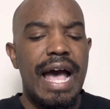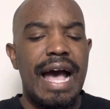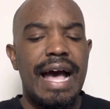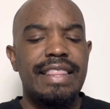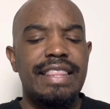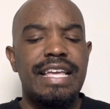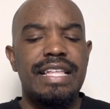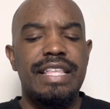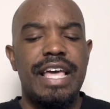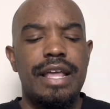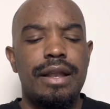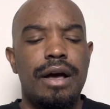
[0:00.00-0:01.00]
I think
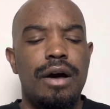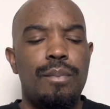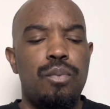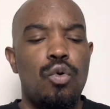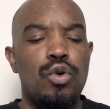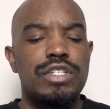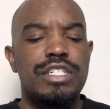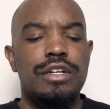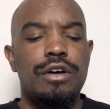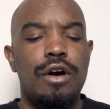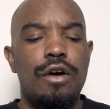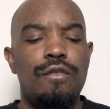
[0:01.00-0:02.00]
that
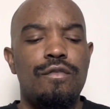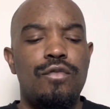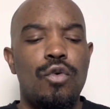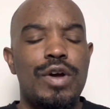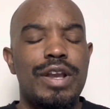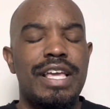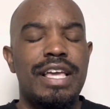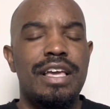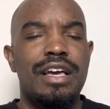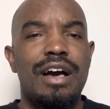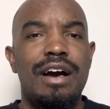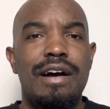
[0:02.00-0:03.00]
Porsha
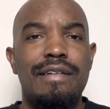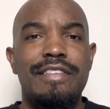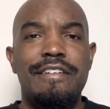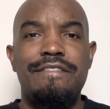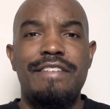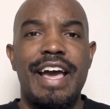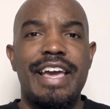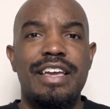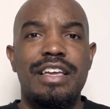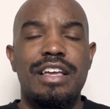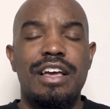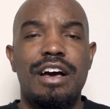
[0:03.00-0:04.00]
avoiding the
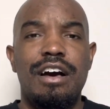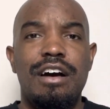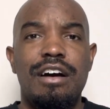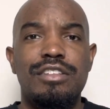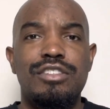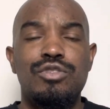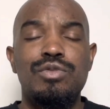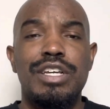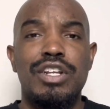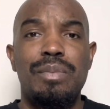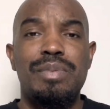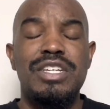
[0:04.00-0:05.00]
fight to
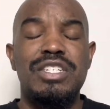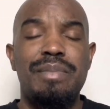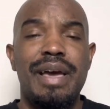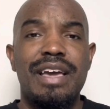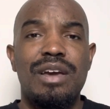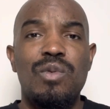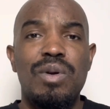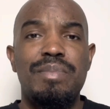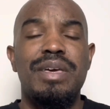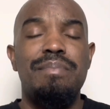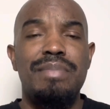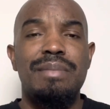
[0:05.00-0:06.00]
get her reach back would
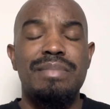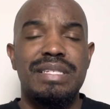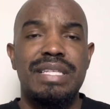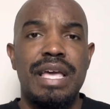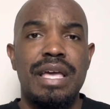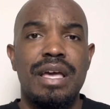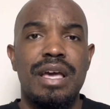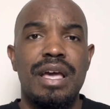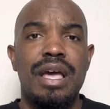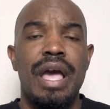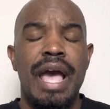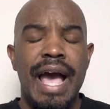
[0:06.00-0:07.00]
be a big mistake.
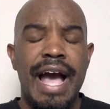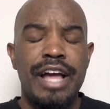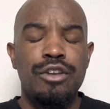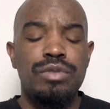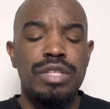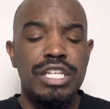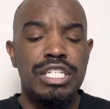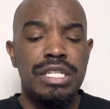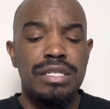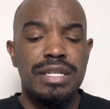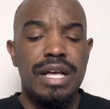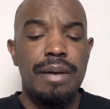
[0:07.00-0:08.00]
I do think she
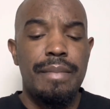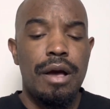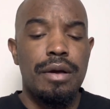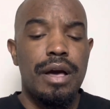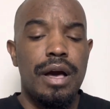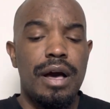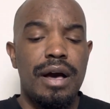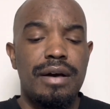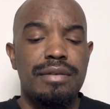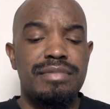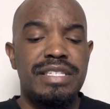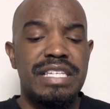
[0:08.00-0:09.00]
needs to come
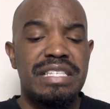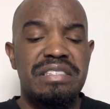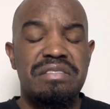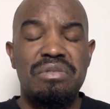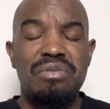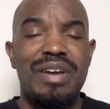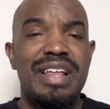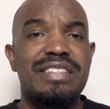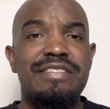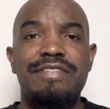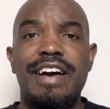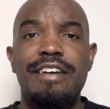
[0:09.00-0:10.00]
out just ready
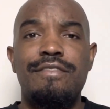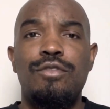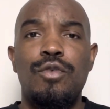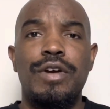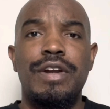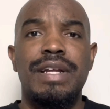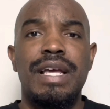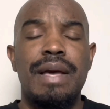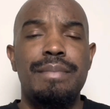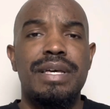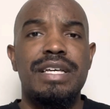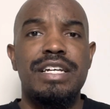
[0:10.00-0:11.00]
to fight for it.
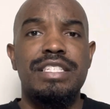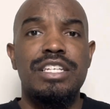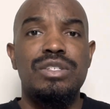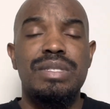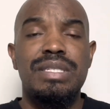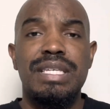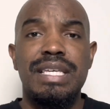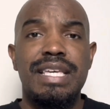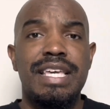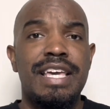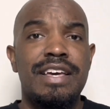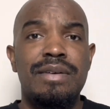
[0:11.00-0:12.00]
Because as you see,
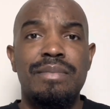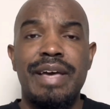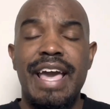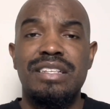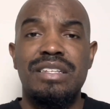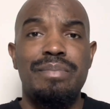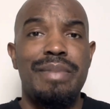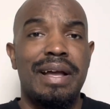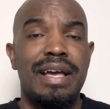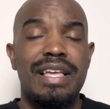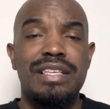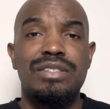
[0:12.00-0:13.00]
Kim has her
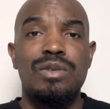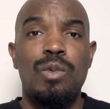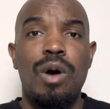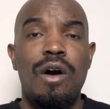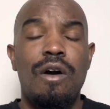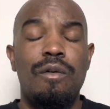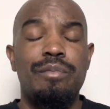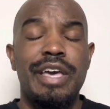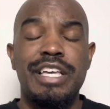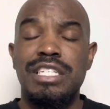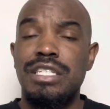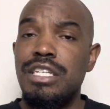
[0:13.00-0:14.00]
back against the wall.
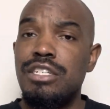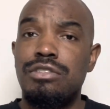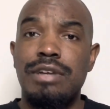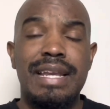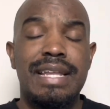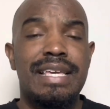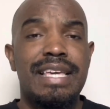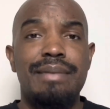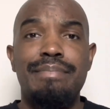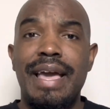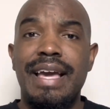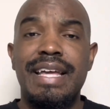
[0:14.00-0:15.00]
And she is trying to
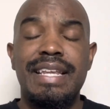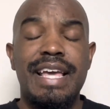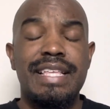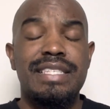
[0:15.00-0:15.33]
get back in that